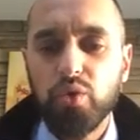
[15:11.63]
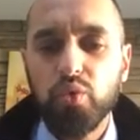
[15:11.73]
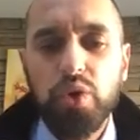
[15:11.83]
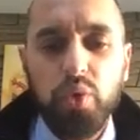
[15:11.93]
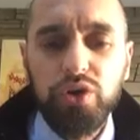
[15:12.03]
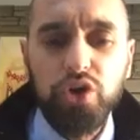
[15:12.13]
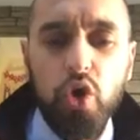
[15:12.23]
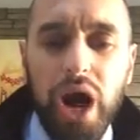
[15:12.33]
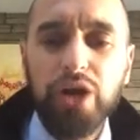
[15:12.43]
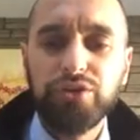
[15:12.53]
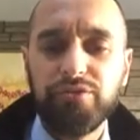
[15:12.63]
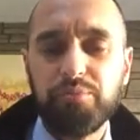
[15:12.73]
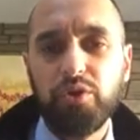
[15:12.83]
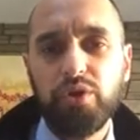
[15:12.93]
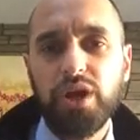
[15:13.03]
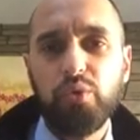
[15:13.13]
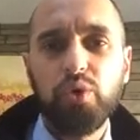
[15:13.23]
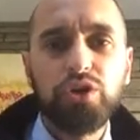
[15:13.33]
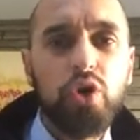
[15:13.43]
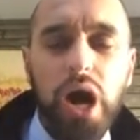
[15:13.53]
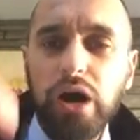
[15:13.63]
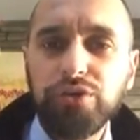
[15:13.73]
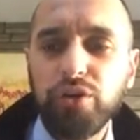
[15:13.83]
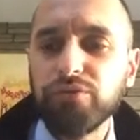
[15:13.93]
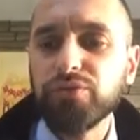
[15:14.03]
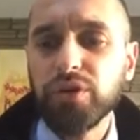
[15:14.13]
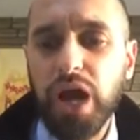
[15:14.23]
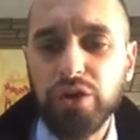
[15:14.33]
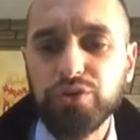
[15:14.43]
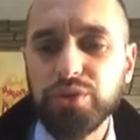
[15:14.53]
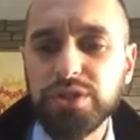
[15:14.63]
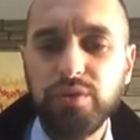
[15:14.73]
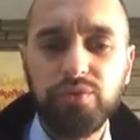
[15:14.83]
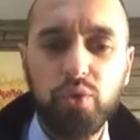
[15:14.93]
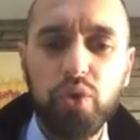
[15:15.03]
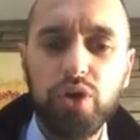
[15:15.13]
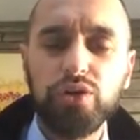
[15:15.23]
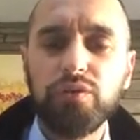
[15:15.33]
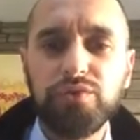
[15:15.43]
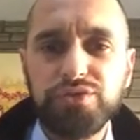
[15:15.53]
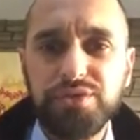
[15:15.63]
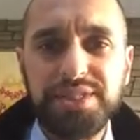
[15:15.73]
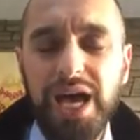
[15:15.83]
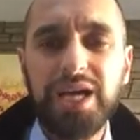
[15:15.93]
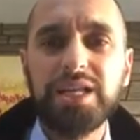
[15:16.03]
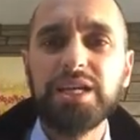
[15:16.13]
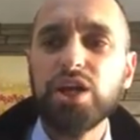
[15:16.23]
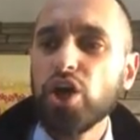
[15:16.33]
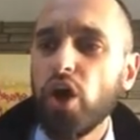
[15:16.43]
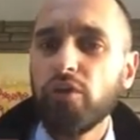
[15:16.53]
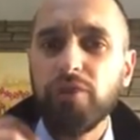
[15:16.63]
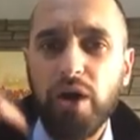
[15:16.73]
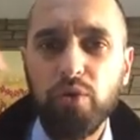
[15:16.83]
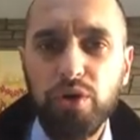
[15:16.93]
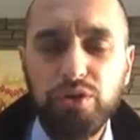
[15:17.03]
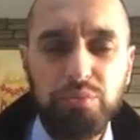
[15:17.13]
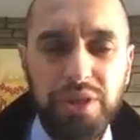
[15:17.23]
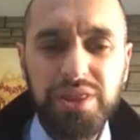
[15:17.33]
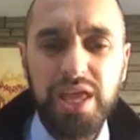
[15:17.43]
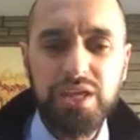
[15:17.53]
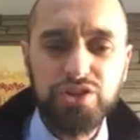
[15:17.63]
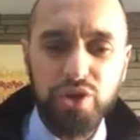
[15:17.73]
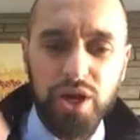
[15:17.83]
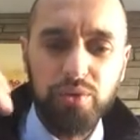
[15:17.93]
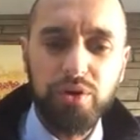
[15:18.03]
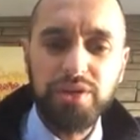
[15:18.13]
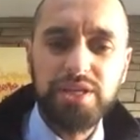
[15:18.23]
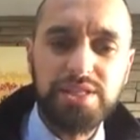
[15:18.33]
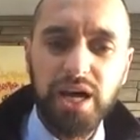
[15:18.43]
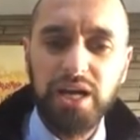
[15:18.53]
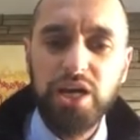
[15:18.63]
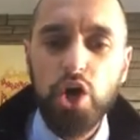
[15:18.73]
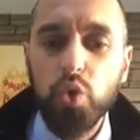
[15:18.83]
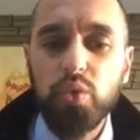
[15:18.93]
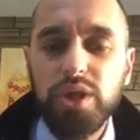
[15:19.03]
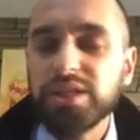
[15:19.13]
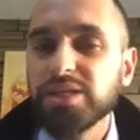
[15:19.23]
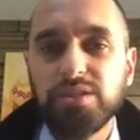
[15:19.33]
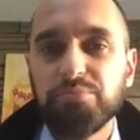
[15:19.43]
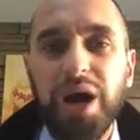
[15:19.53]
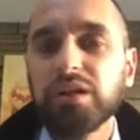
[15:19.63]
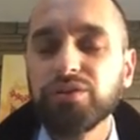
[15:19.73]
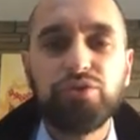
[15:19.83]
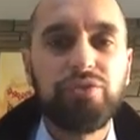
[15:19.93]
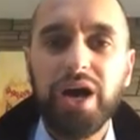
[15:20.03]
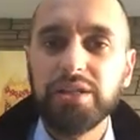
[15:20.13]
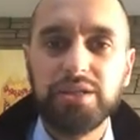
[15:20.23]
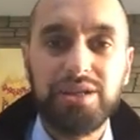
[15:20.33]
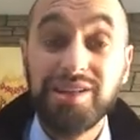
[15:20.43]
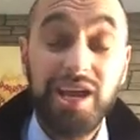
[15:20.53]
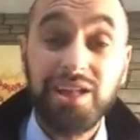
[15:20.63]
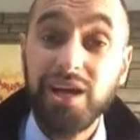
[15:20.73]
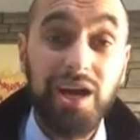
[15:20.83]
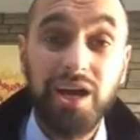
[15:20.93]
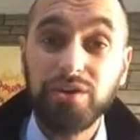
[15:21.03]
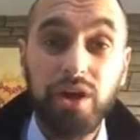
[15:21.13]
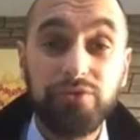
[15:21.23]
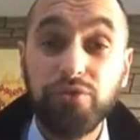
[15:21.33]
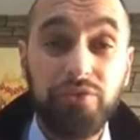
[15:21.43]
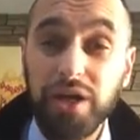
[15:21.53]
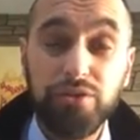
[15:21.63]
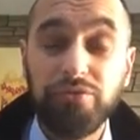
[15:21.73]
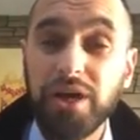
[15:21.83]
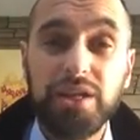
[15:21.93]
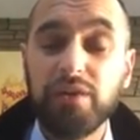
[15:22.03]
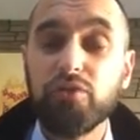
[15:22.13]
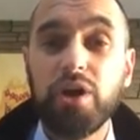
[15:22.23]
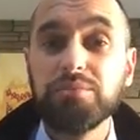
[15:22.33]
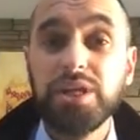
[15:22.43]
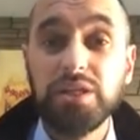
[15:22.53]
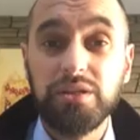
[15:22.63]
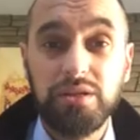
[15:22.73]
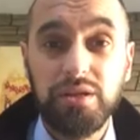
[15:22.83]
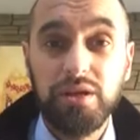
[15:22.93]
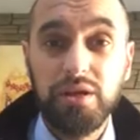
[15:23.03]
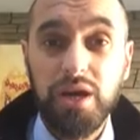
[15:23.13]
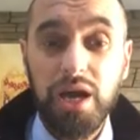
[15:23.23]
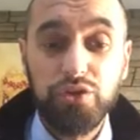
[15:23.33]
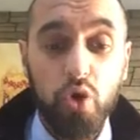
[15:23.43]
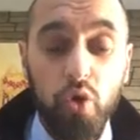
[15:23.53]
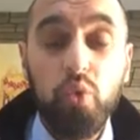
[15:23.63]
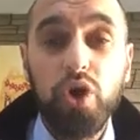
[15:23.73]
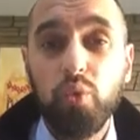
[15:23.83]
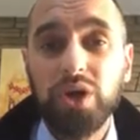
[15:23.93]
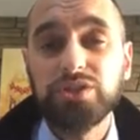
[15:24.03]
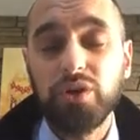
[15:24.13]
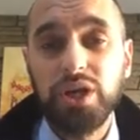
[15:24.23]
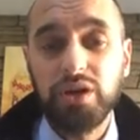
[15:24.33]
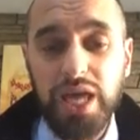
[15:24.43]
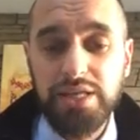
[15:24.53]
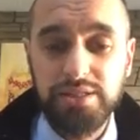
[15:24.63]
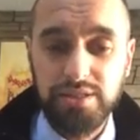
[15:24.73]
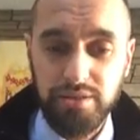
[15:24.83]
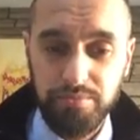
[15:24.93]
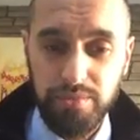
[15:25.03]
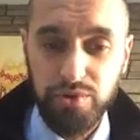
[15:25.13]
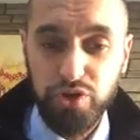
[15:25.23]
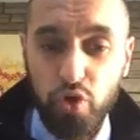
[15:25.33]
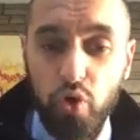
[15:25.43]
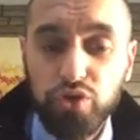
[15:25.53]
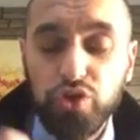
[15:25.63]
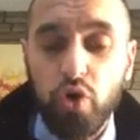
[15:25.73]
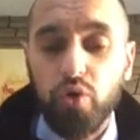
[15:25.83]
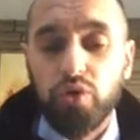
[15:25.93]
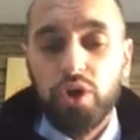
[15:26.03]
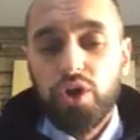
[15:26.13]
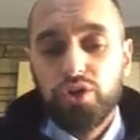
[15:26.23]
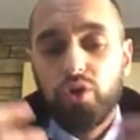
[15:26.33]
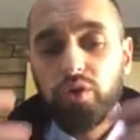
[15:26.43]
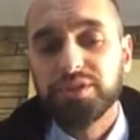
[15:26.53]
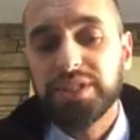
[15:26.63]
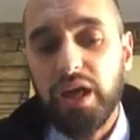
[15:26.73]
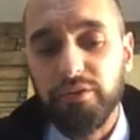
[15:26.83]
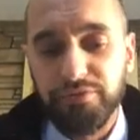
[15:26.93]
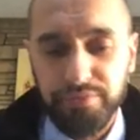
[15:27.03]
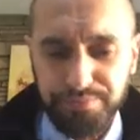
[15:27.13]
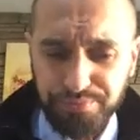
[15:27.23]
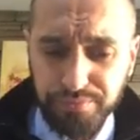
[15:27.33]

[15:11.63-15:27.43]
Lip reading: We want to go out of America. We want to go out of the countries of the world, of the society, of our human nature, our etc. There's a battle to fight. Lech lecha. You have to fight the fight that Abraham did. The whole world was going against him. Your whole self.